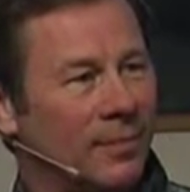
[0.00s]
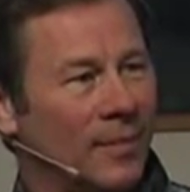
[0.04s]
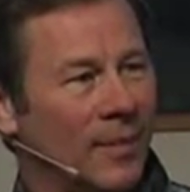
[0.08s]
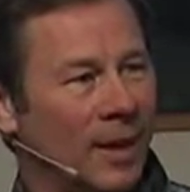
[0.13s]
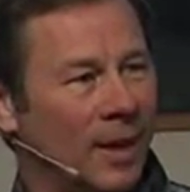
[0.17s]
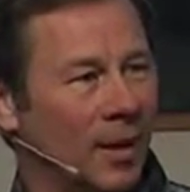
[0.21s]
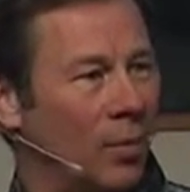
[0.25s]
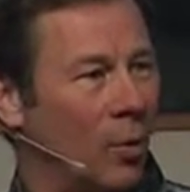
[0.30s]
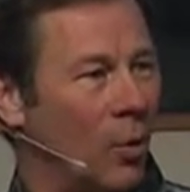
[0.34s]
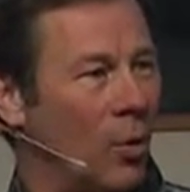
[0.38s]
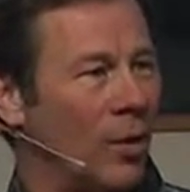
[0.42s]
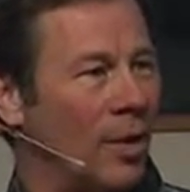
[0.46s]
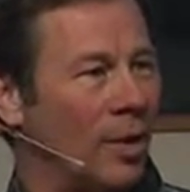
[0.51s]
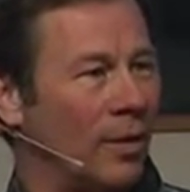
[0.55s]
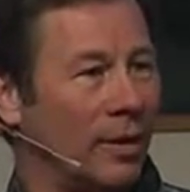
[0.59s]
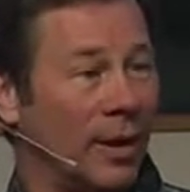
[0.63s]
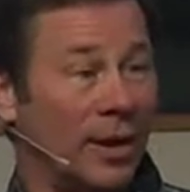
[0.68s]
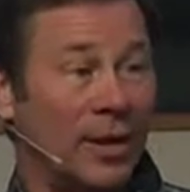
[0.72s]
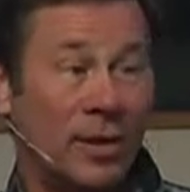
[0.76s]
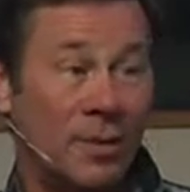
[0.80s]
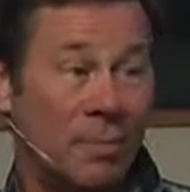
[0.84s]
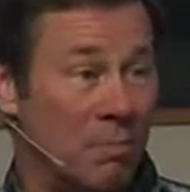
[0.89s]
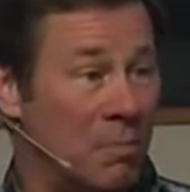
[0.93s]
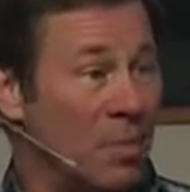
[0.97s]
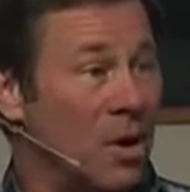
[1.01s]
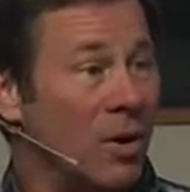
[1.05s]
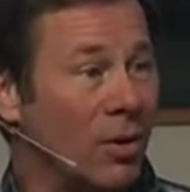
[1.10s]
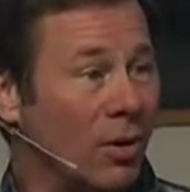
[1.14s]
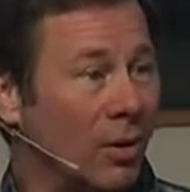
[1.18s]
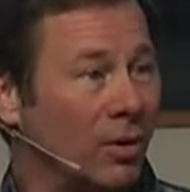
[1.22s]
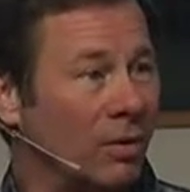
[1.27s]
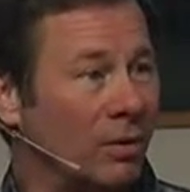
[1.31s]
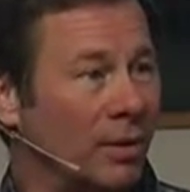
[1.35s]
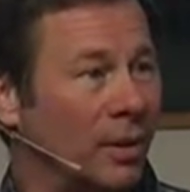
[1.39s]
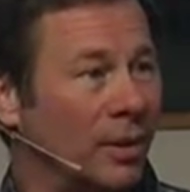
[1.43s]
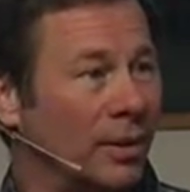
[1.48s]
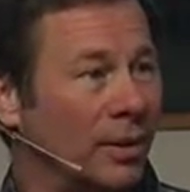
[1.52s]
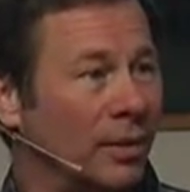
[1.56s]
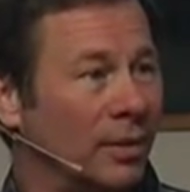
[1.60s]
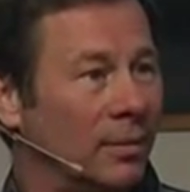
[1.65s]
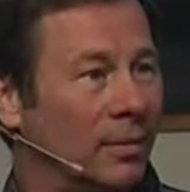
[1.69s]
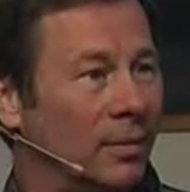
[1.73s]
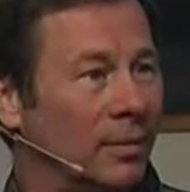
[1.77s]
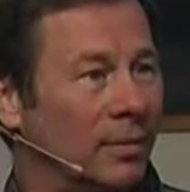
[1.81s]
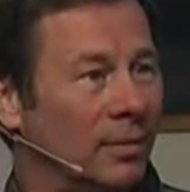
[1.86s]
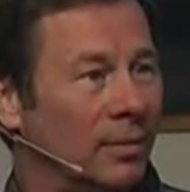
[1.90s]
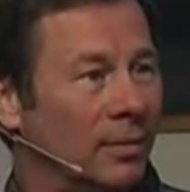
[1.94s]
in the morning. That's a miracle, isn't it?
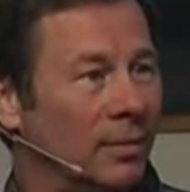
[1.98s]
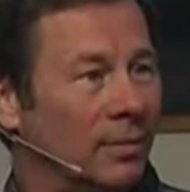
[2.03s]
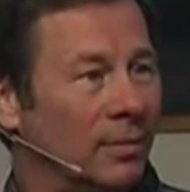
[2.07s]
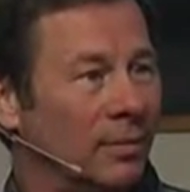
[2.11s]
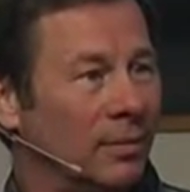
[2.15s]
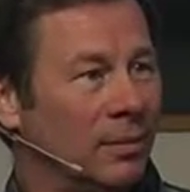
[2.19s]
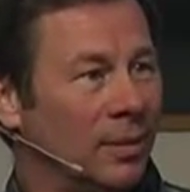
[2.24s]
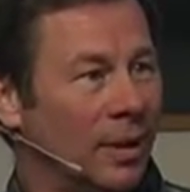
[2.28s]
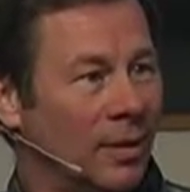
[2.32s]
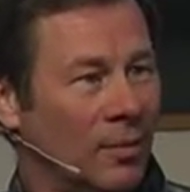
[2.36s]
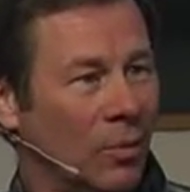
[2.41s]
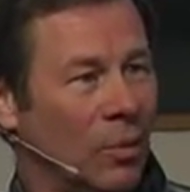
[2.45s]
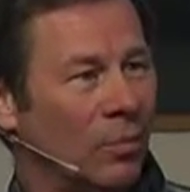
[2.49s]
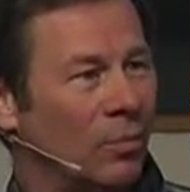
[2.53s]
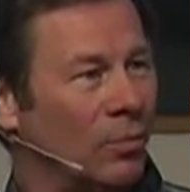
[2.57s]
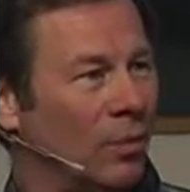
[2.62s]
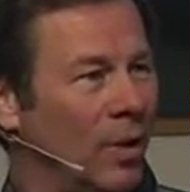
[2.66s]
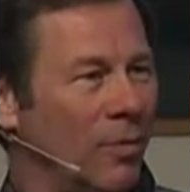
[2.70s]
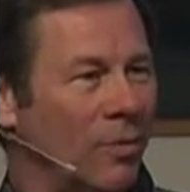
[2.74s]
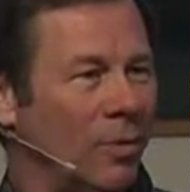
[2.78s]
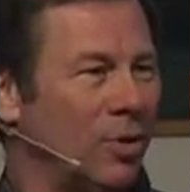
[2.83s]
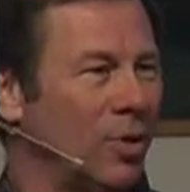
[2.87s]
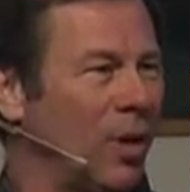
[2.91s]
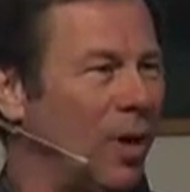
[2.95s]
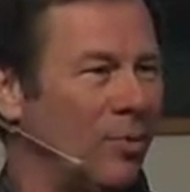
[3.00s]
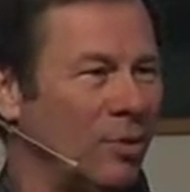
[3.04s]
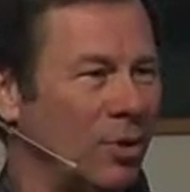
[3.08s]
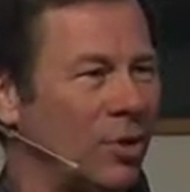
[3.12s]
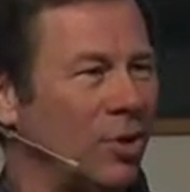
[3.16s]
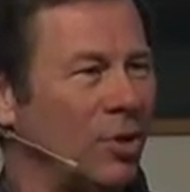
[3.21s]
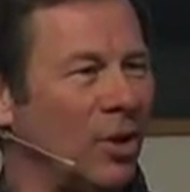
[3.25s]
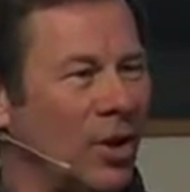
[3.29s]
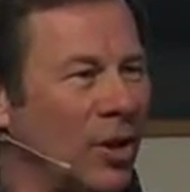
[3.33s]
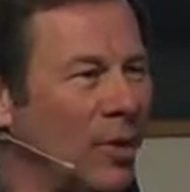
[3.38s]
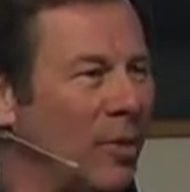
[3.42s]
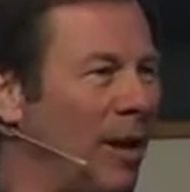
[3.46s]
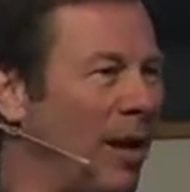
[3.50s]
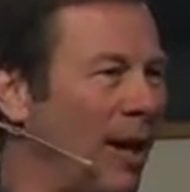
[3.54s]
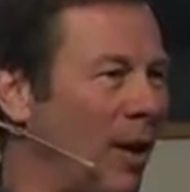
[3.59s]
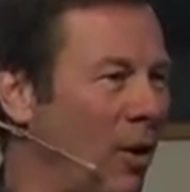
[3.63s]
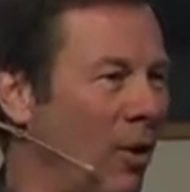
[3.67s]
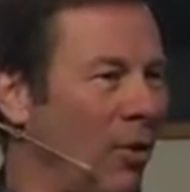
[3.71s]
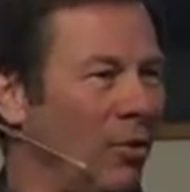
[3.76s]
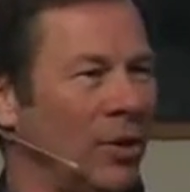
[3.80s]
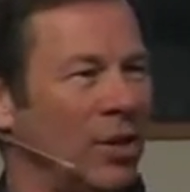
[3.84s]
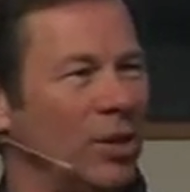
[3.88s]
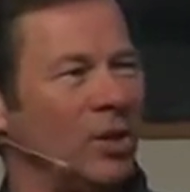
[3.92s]
ever, ever stop and just think about
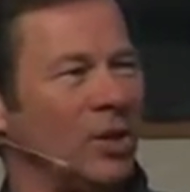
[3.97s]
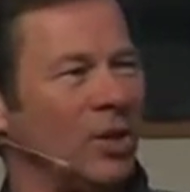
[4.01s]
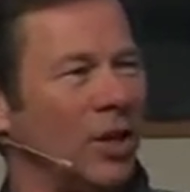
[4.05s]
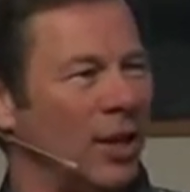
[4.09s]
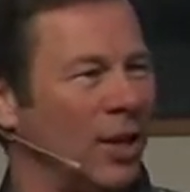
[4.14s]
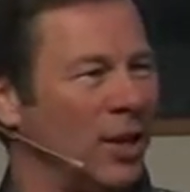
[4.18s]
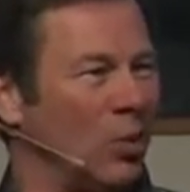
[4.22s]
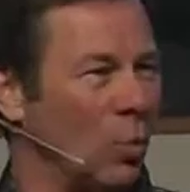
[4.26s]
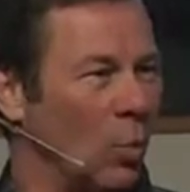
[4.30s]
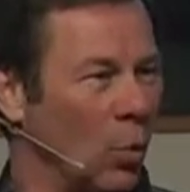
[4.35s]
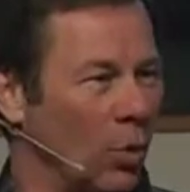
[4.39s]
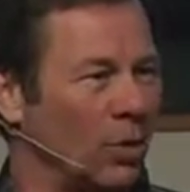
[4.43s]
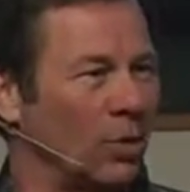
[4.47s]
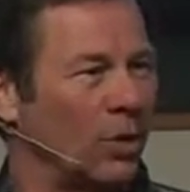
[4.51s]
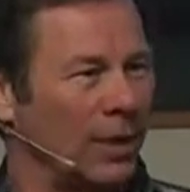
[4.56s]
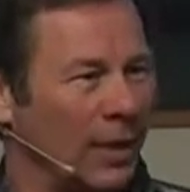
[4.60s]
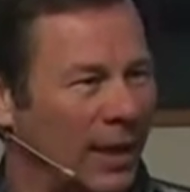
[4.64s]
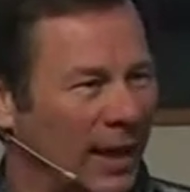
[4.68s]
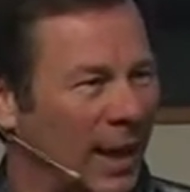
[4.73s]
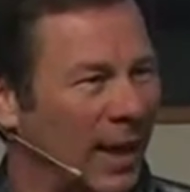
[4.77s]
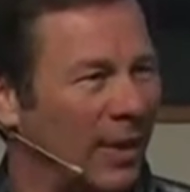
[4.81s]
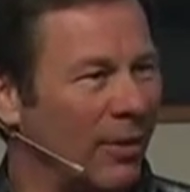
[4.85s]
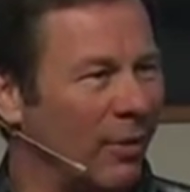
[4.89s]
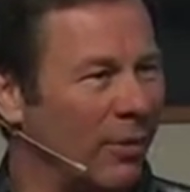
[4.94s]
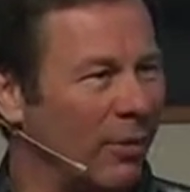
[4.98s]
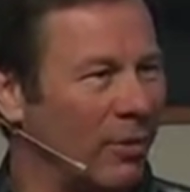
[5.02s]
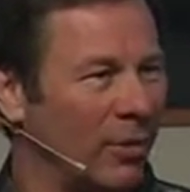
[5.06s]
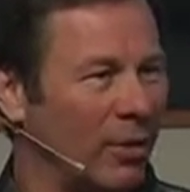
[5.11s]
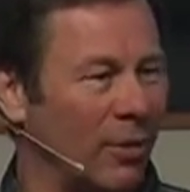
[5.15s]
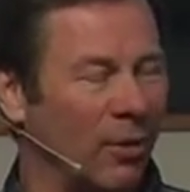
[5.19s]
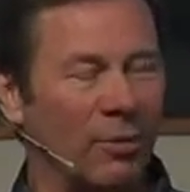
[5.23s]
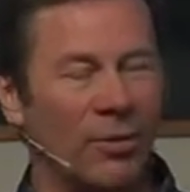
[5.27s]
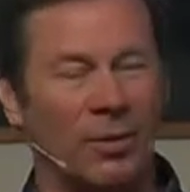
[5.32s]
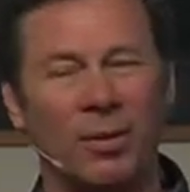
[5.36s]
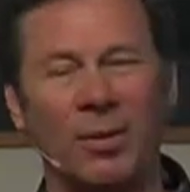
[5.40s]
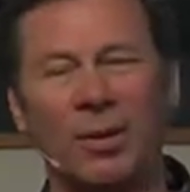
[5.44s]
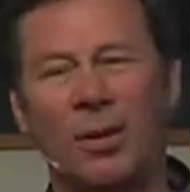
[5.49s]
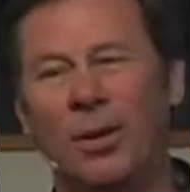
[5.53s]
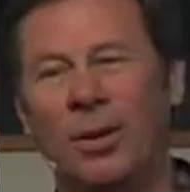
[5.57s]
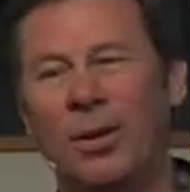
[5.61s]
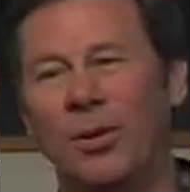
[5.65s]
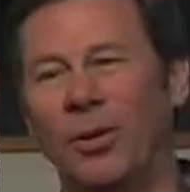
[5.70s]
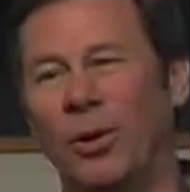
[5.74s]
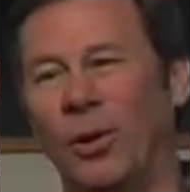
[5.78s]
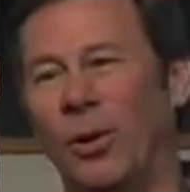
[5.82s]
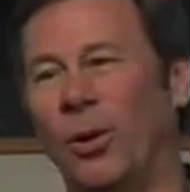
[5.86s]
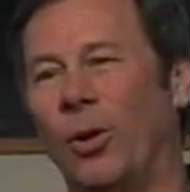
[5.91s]
how all these things work together? You know, the,
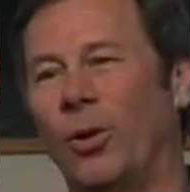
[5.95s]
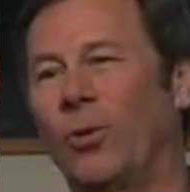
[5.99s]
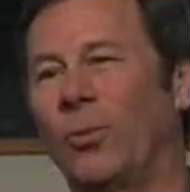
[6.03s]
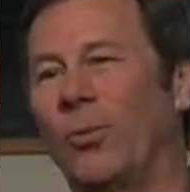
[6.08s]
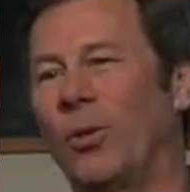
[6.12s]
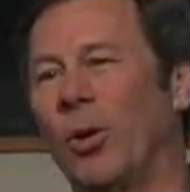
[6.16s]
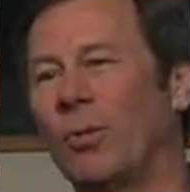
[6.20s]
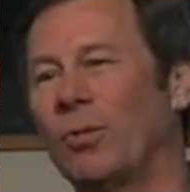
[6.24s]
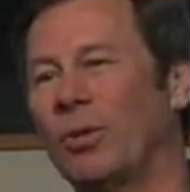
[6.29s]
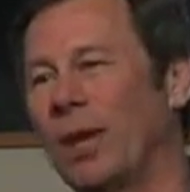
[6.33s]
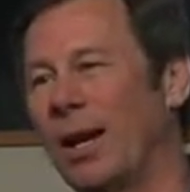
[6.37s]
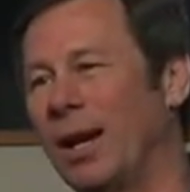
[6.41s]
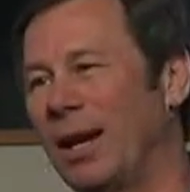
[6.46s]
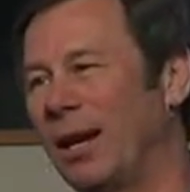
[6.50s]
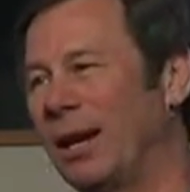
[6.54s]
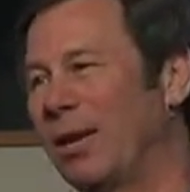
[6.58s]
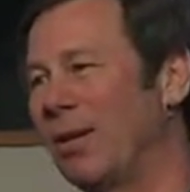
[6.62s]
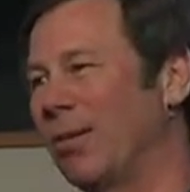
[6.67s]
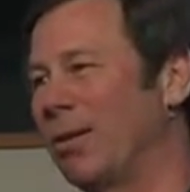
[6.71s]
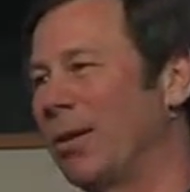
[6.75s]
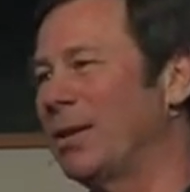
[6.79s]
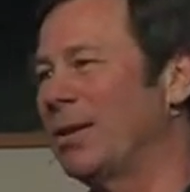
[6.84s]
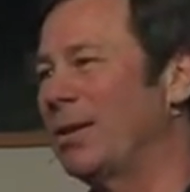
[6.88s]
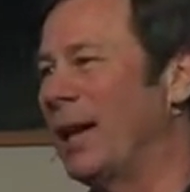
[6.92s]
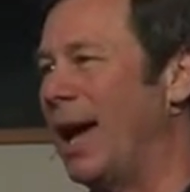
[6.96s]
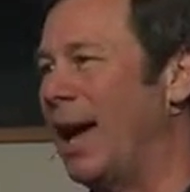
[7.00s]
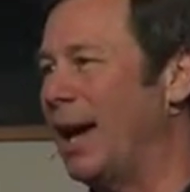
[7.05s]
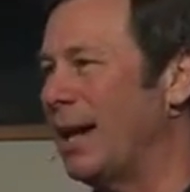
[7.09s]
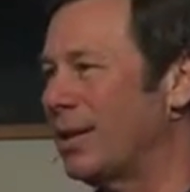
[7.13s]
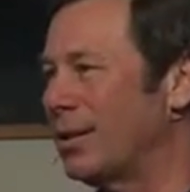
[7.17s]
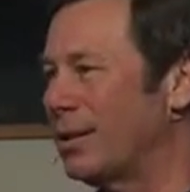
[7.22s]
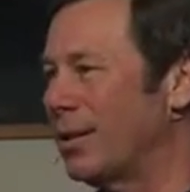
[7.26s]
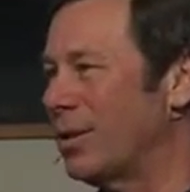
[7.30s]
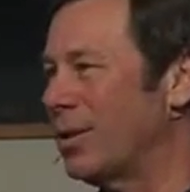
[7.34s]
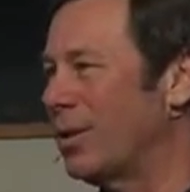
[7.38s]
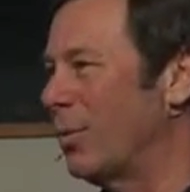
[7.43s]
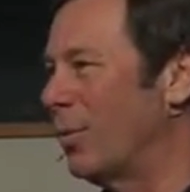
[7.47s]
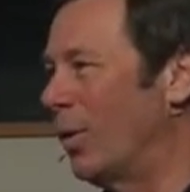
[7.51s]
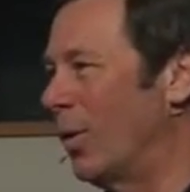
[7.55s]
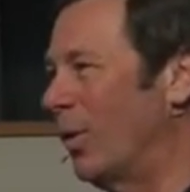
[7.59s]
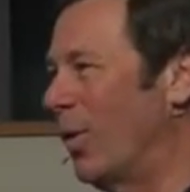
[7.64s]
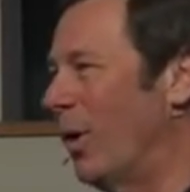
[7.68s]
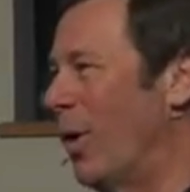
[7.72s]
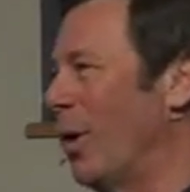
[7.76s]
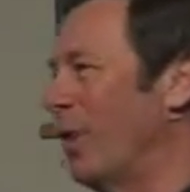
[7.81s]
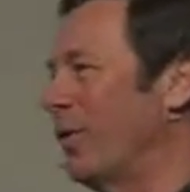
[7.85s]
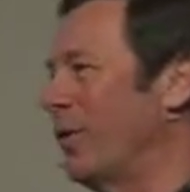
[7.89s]
the earth rotating on its axis and
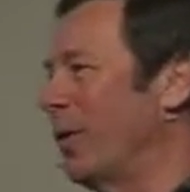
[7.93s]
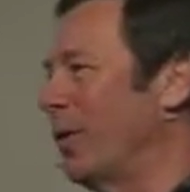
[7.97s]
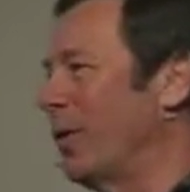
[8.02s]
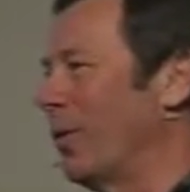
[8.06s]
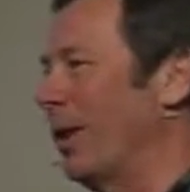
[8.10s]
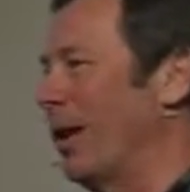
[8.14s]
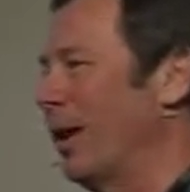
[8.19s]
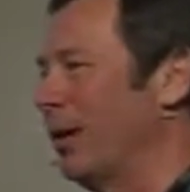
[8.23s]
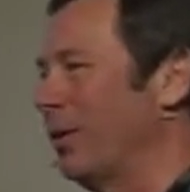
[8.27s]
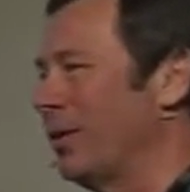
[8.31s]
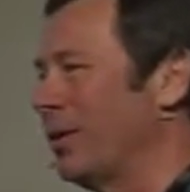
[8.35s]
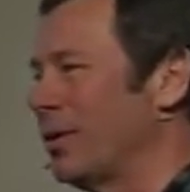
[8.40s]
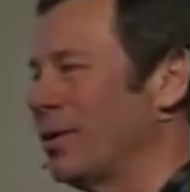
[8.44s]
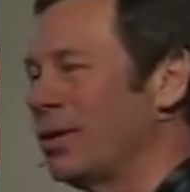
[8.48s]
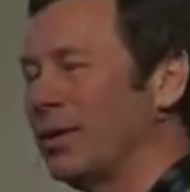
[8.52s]
revolving around the